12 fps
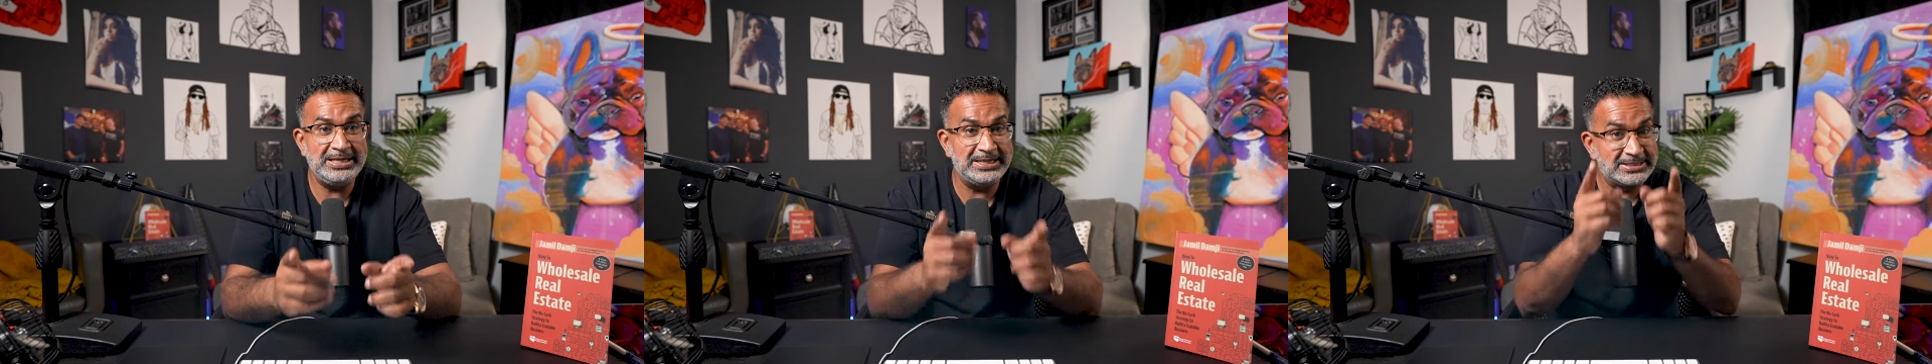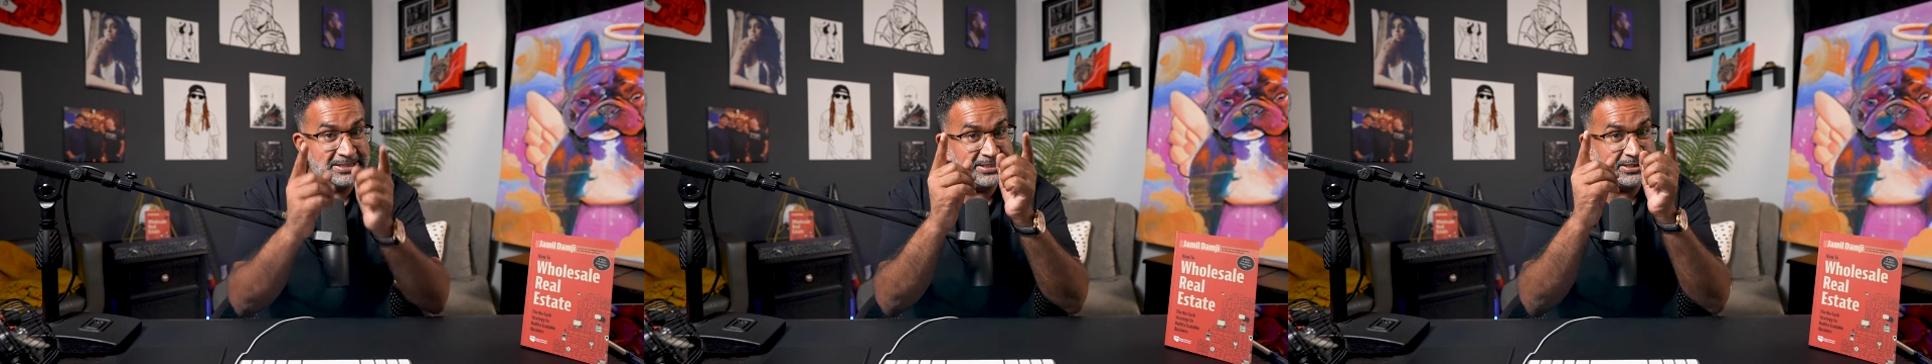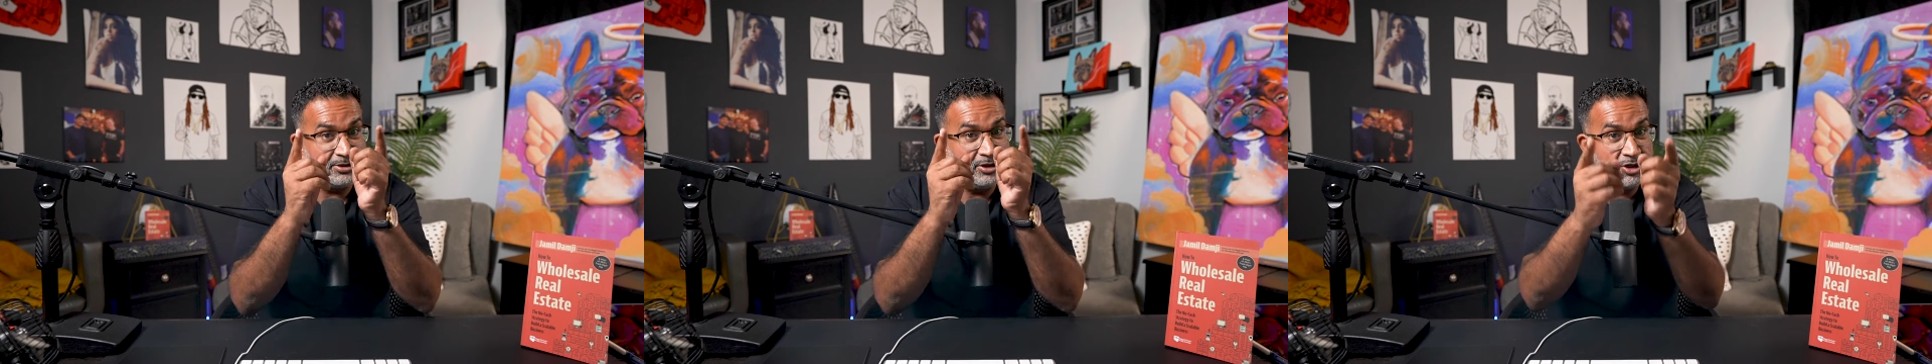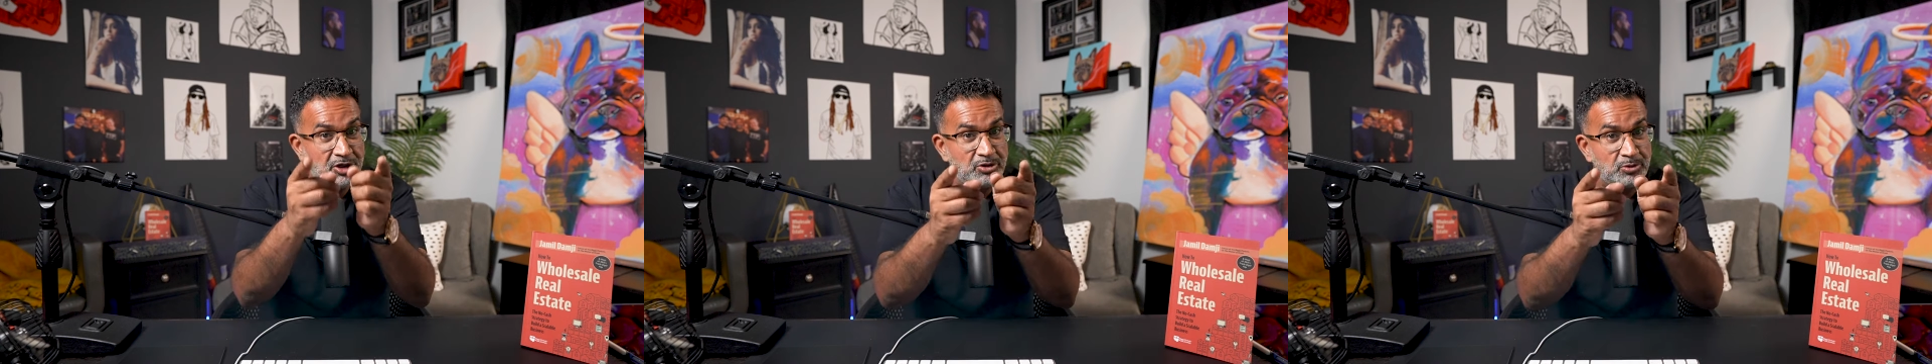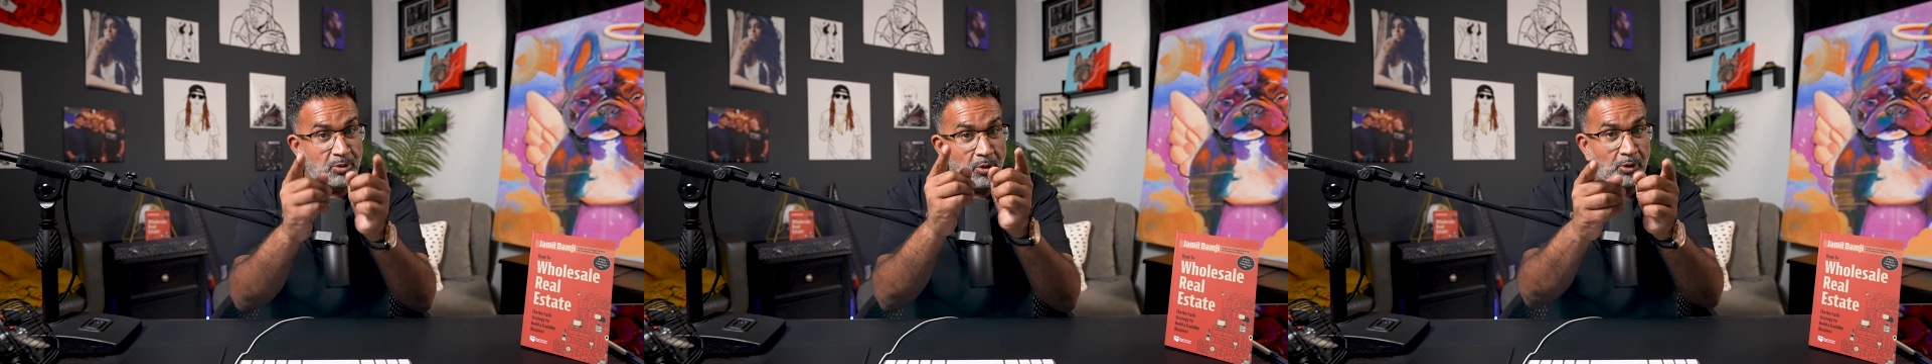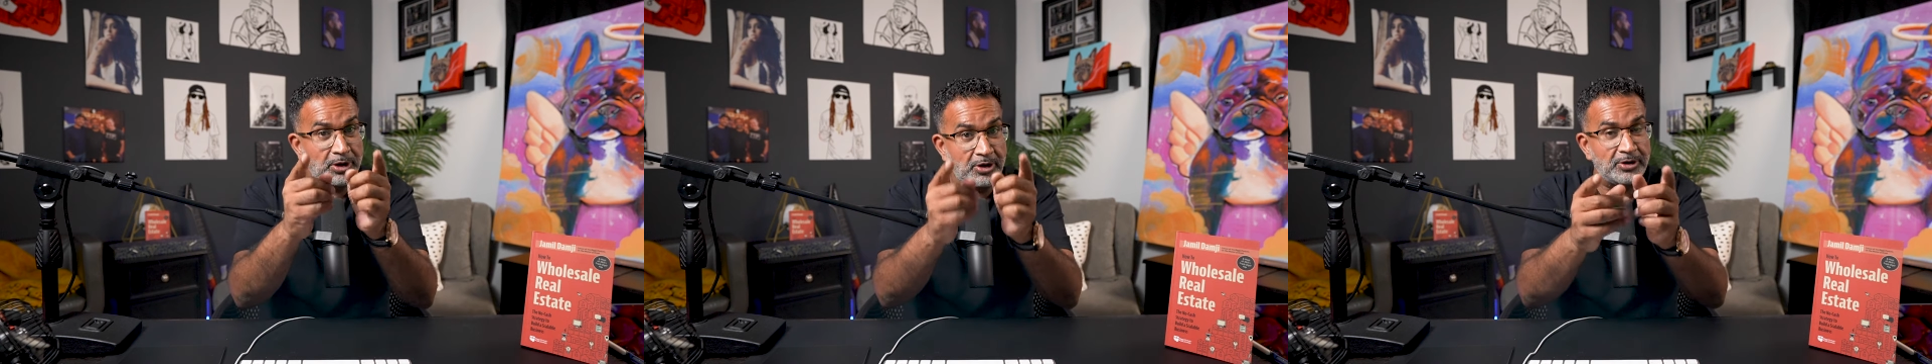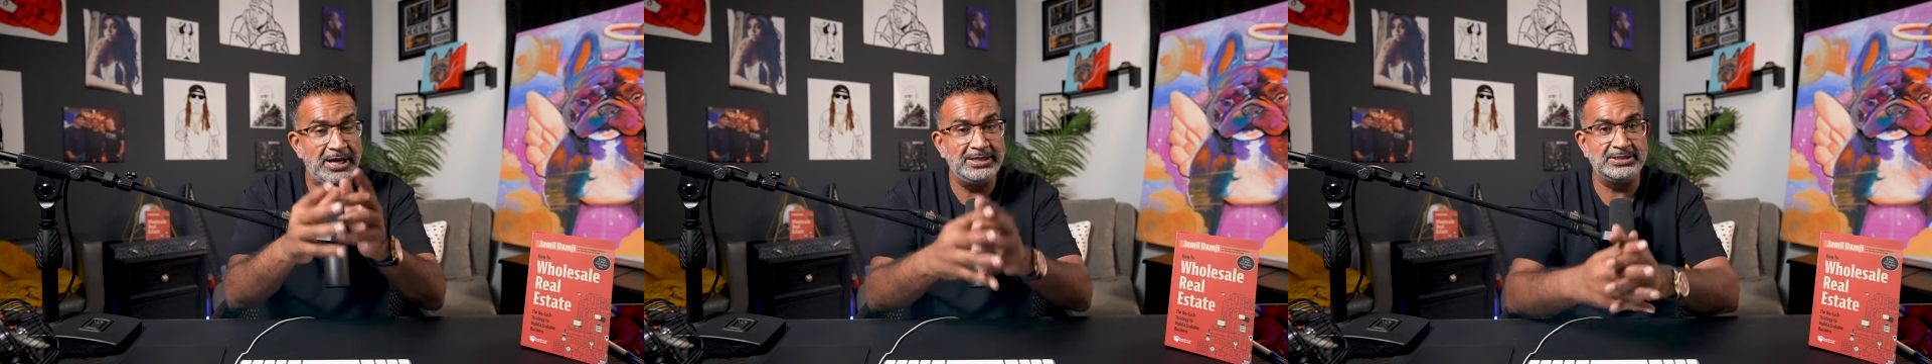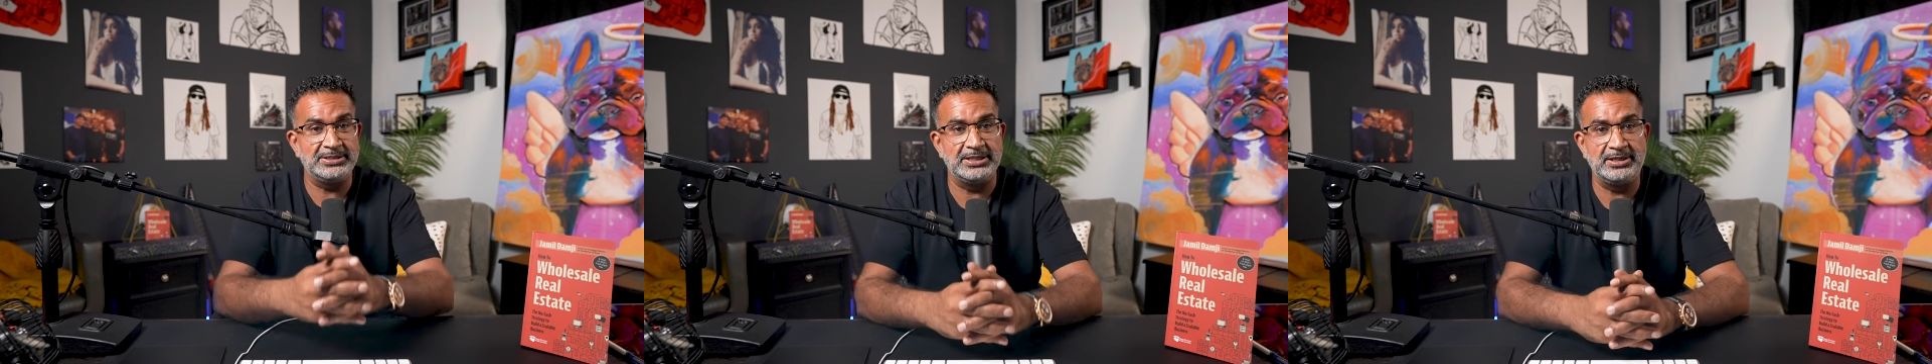is still you or your
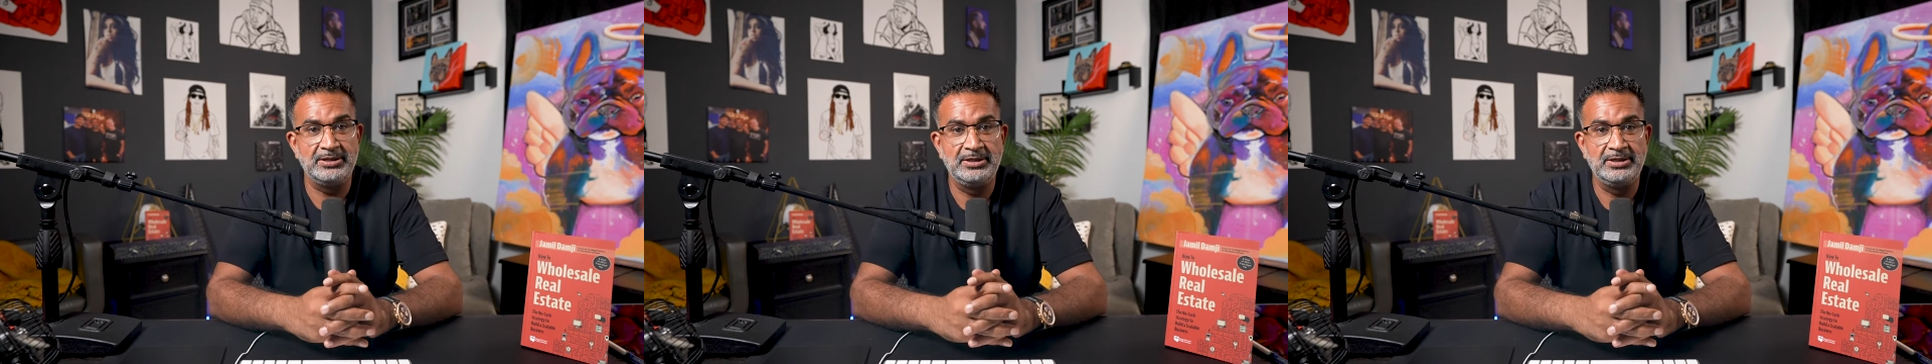entity.